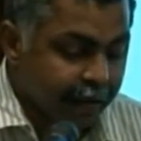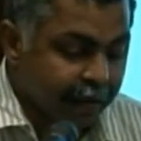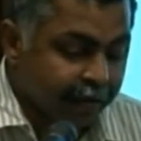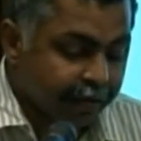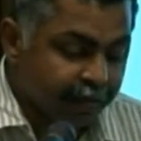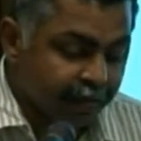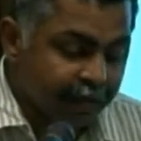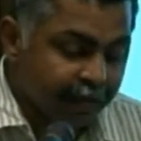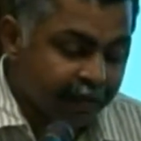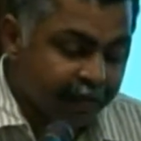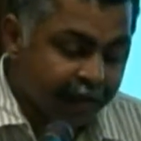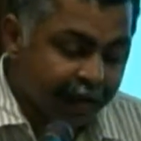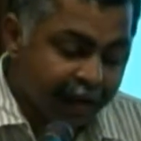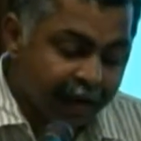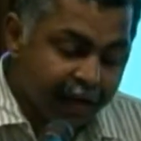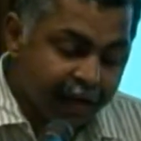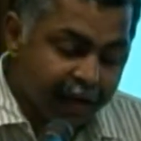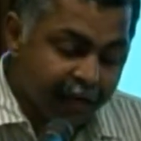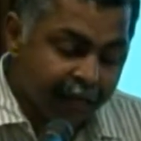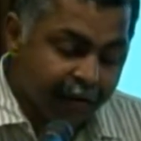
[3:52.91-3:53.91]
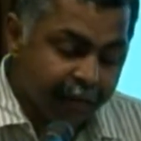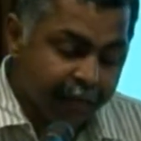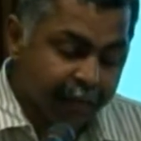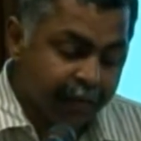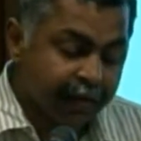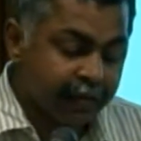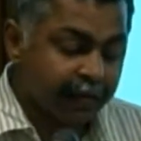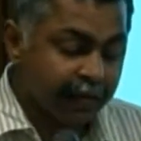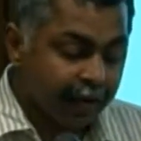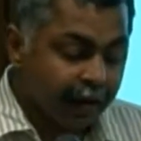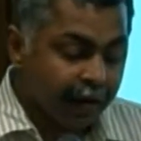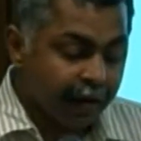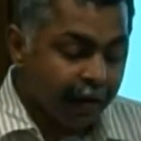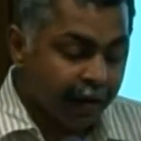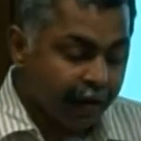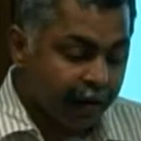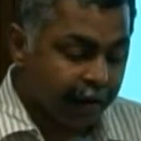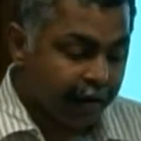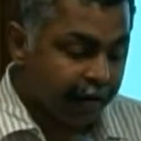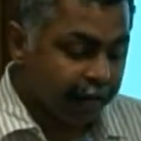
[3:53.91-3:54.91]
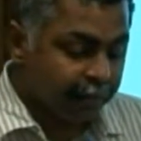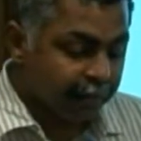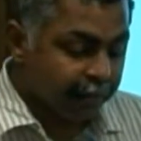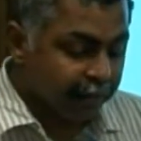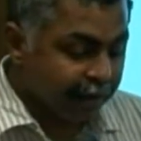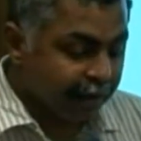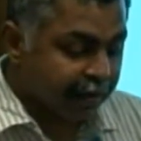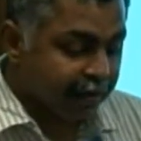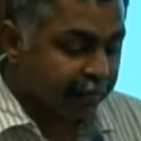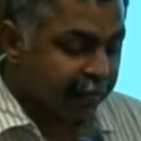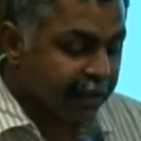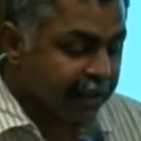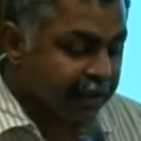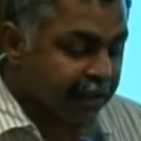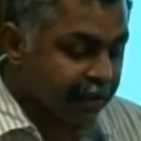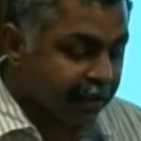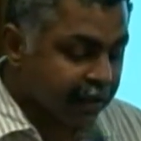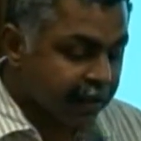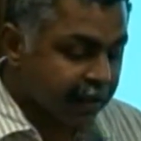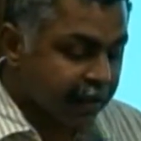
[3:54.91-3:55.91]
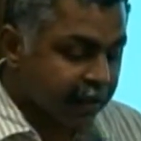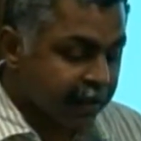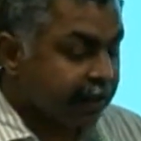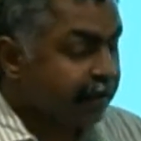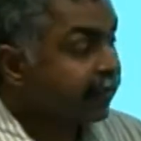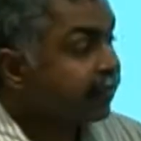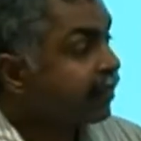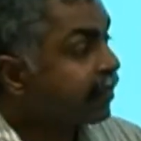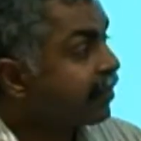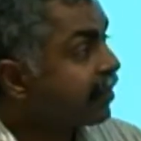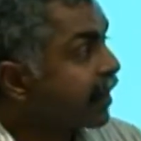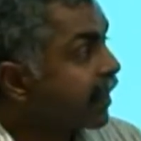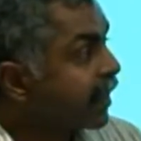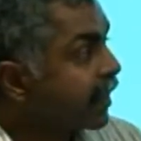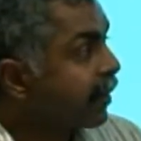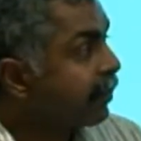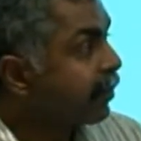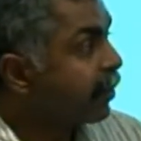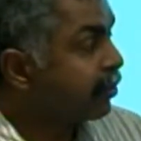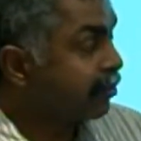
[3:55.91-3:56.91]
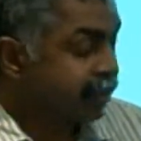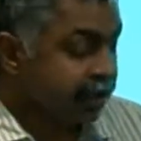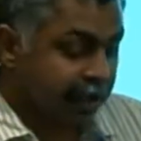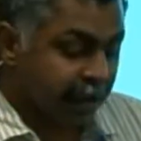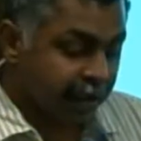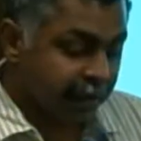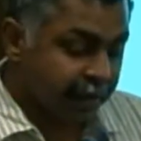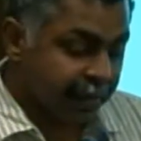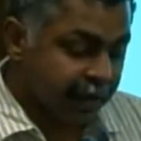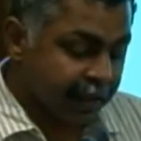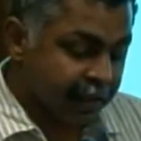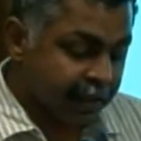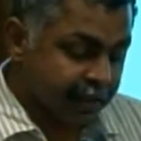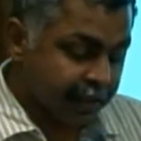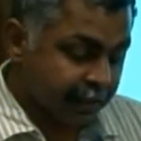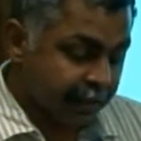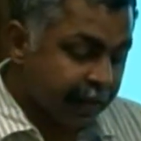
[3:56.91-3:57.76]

So the second development worth mentioning here is the CEWG recommendation.